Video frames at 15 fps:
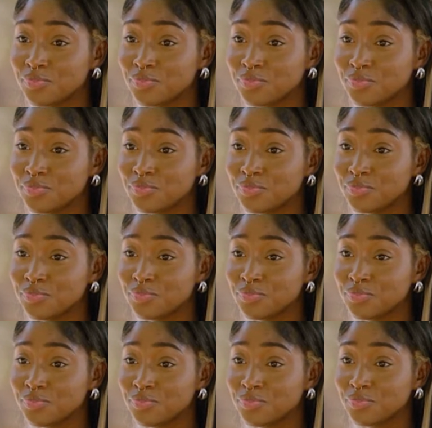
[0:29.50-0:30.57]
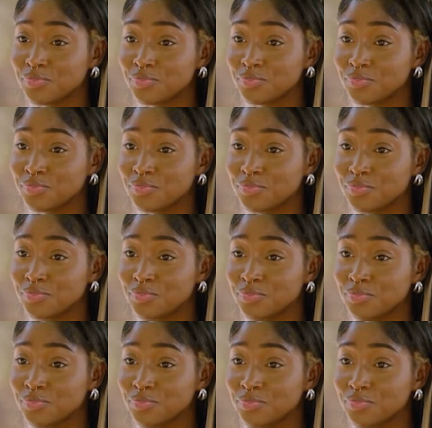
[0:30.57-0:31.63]

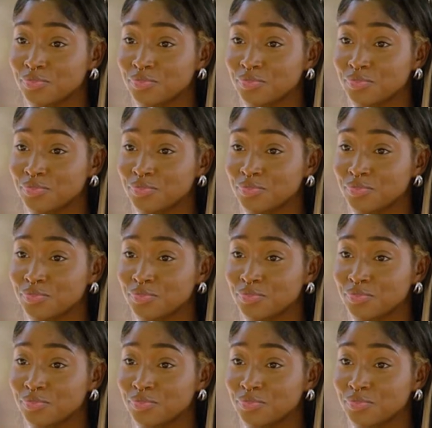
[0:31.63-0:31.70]
Nobody speaks.